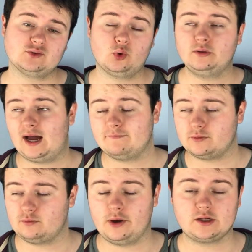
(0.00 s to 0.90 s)
or
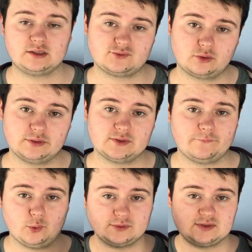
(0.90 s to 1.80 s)
have you heard any stories of
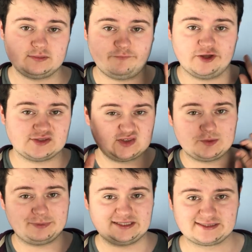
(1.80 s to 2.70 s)
autism versus
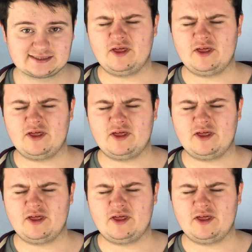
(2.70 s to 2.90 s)
the police?